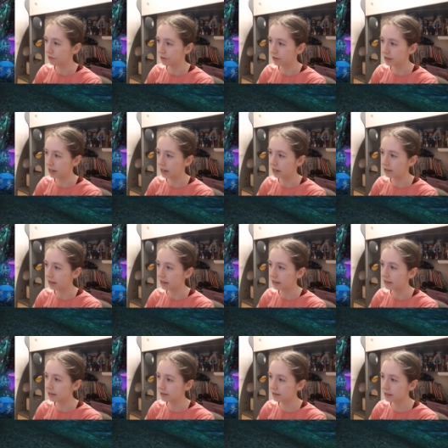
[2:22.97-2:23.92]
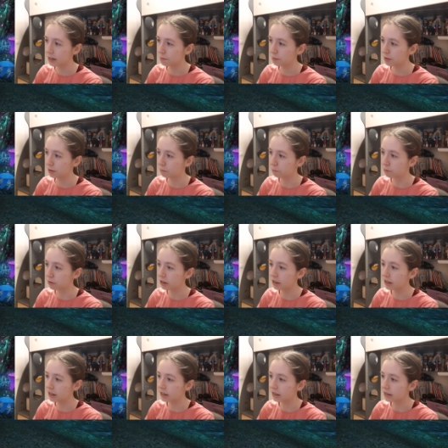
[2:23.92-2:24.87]
so yeah, like this game is
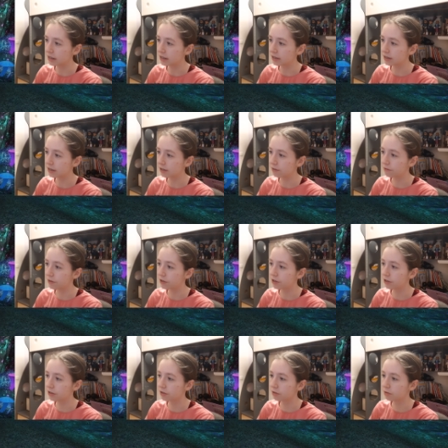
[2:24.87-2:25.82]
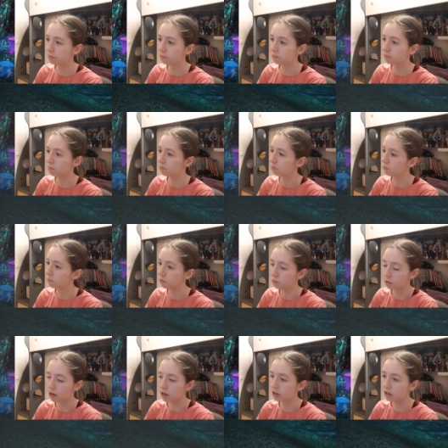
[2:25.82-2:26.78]
pretty easy if you just
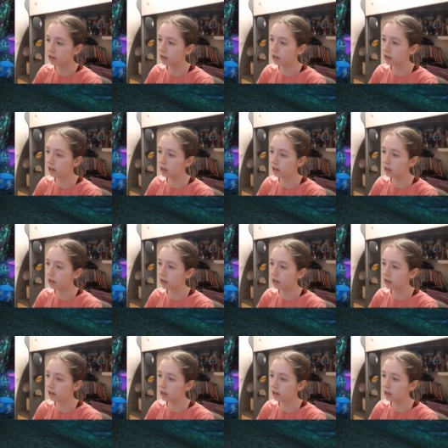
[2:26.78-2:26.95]
work